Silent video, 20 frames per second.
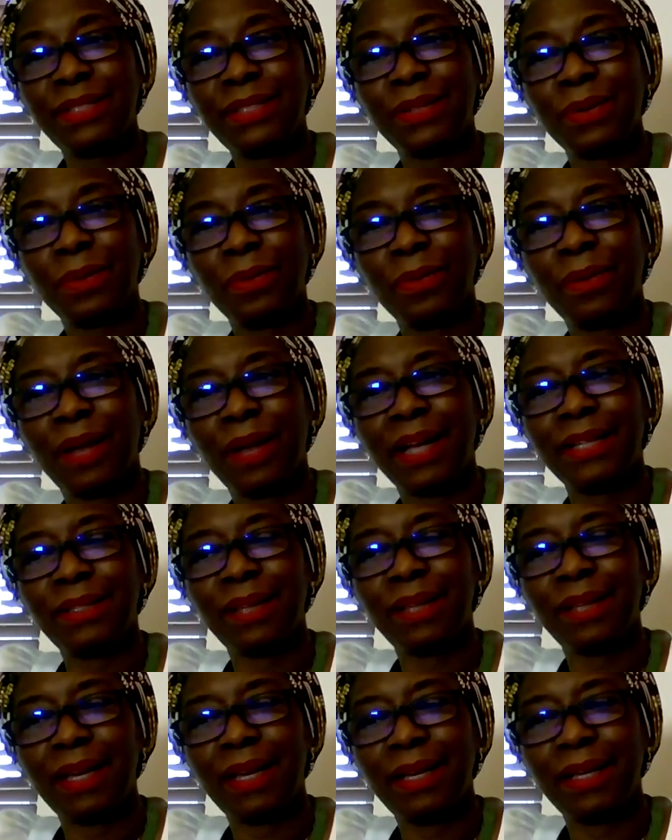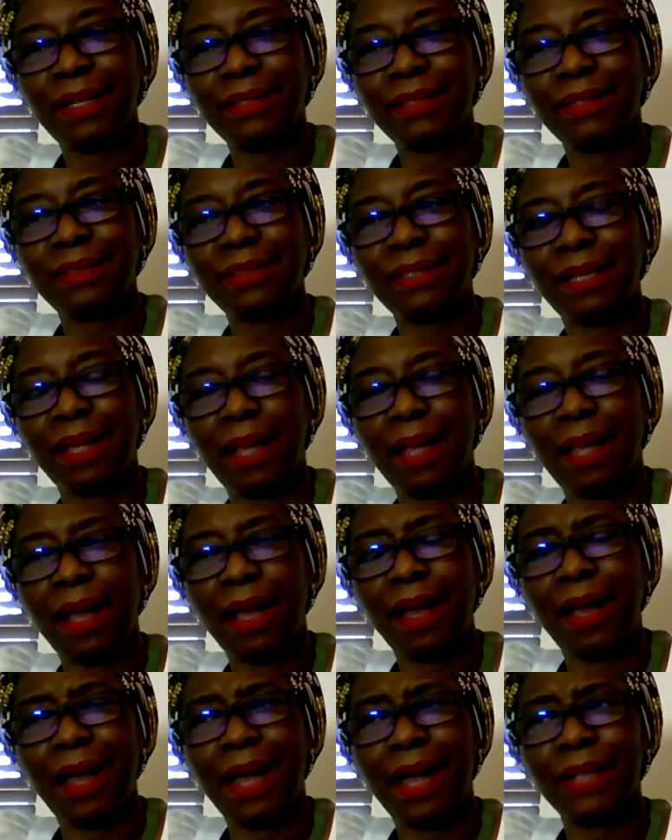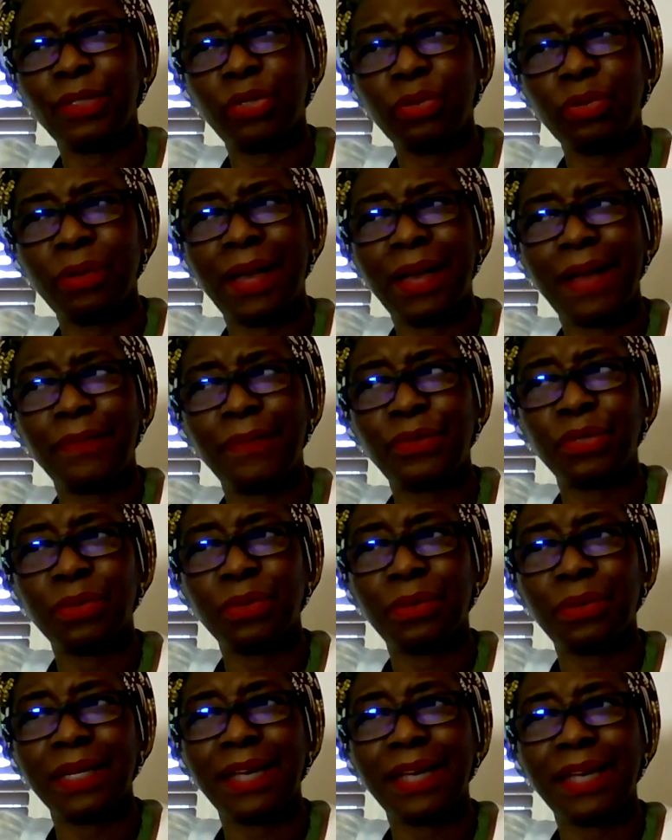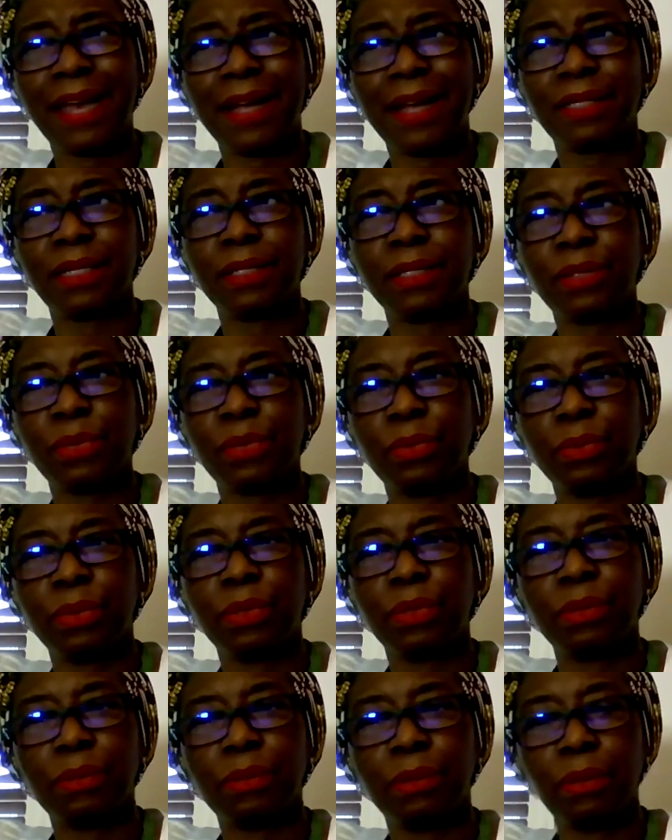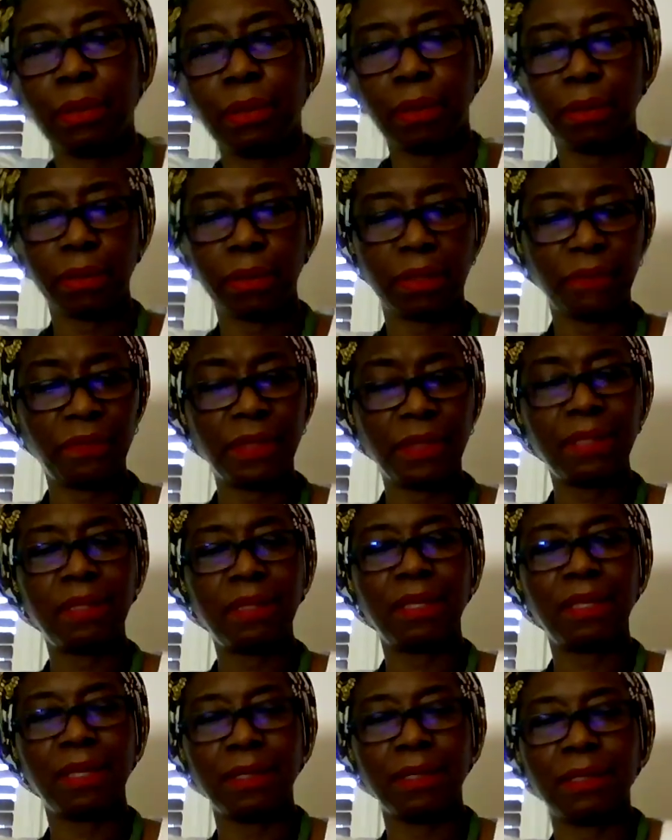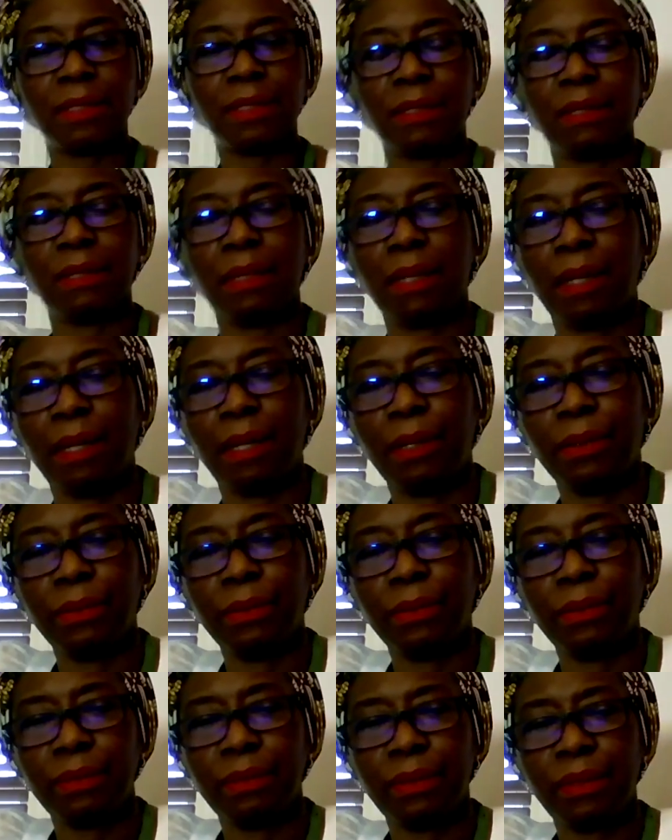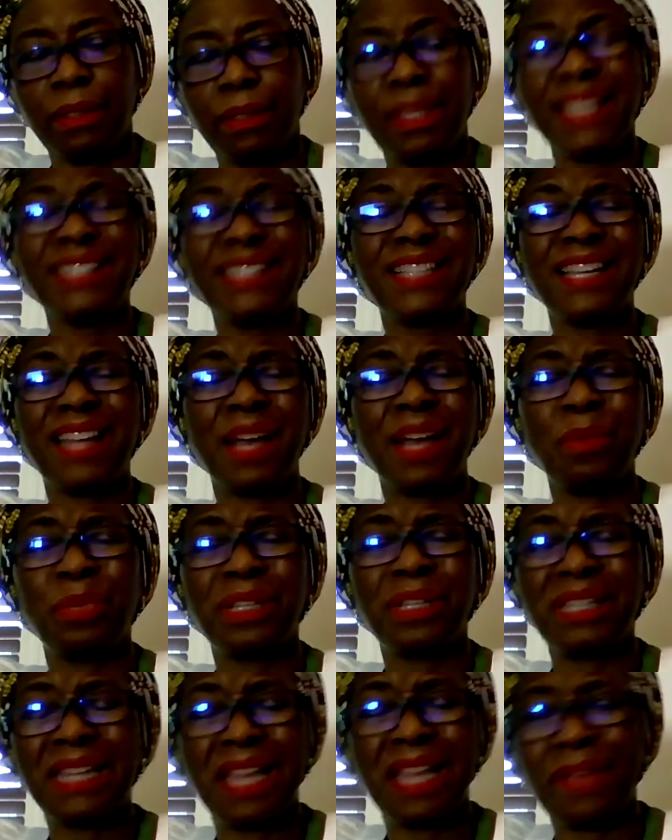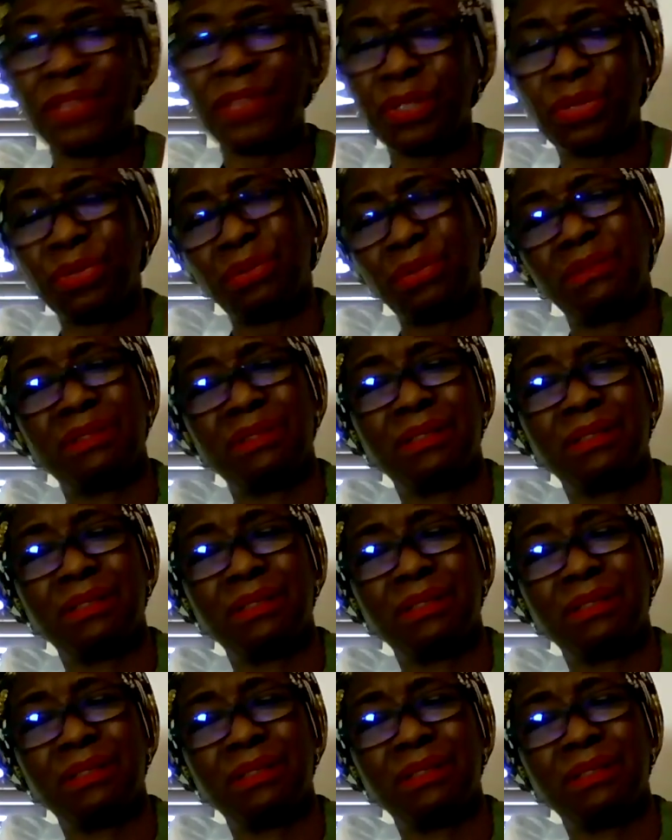So I do have to create characters who do different things that I would never do.